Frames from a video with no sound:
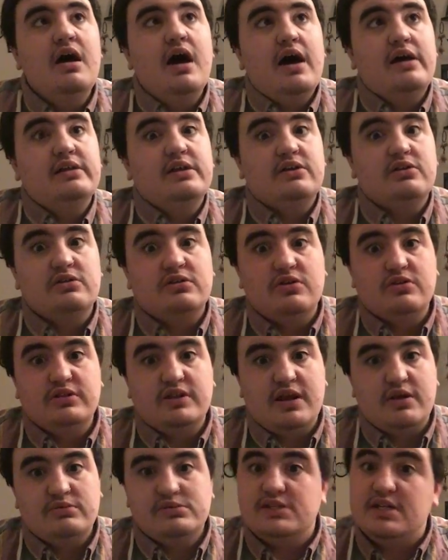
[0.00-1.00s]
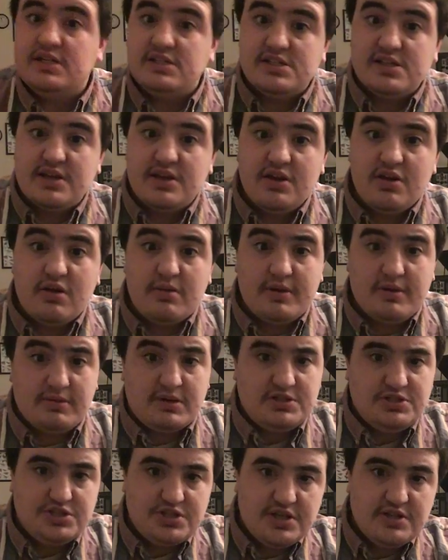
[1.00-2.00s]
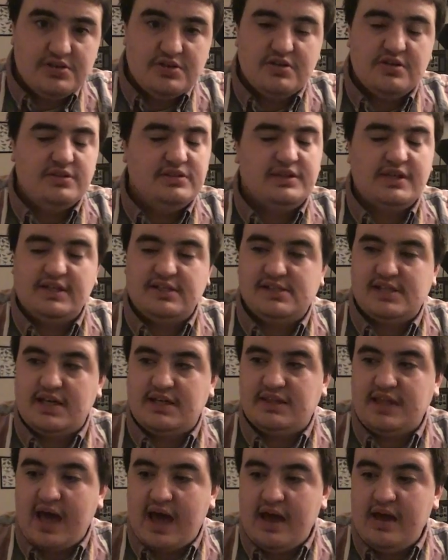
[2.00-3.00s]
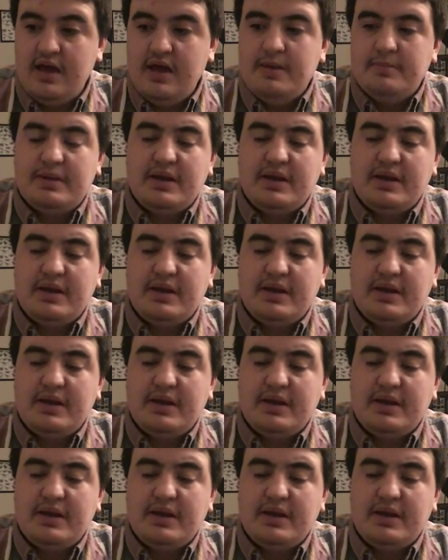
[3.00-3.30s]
I let her know that I was insecure about my gender and things like that,